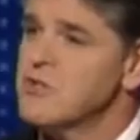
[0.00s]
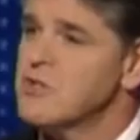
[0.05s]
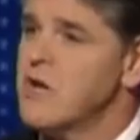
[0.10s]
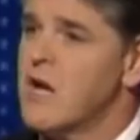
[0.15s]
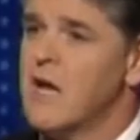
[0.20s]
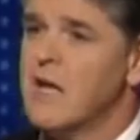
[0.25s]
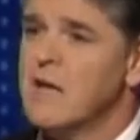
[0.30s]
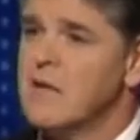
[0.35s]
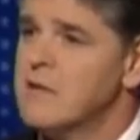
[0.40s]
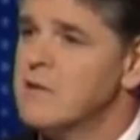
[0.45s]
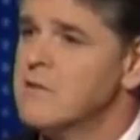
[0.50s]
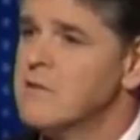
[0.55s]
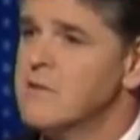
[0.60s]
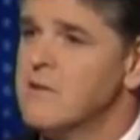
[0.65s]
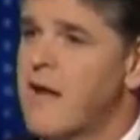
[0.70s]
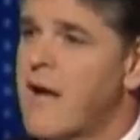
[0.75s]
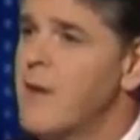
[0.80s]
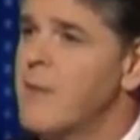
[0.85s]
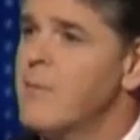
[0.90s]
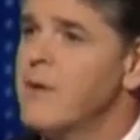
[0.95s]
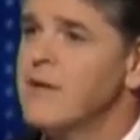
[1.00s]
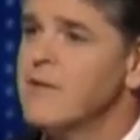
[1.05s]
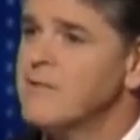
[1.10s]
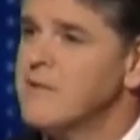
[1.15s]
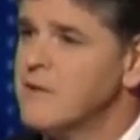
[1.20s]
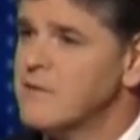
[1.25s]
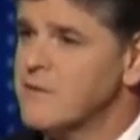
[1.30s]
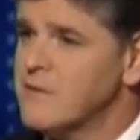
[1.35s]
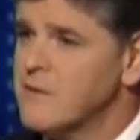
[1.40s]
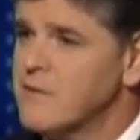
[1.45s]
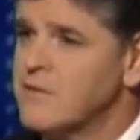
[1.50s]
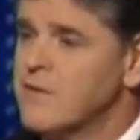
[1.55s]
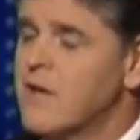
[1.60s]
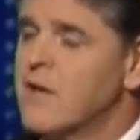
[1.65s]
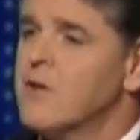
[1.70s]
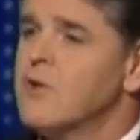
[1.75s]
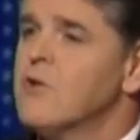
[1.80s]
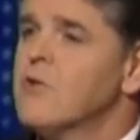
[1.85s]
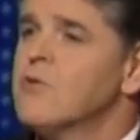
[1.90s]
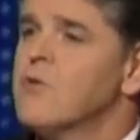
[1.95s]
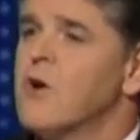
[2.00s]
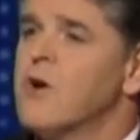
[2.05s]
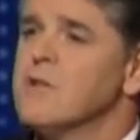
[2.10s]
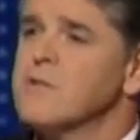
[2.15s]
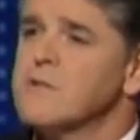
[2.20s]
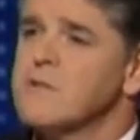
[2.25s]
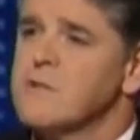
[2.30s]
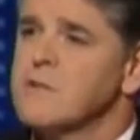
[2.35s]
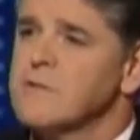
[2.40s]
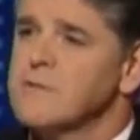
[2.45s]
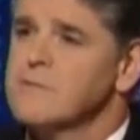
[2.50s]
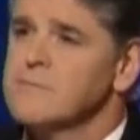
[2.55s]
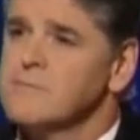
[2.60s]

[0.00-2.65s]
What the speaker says: a shot at how many seats in the Senate? Your thoughts?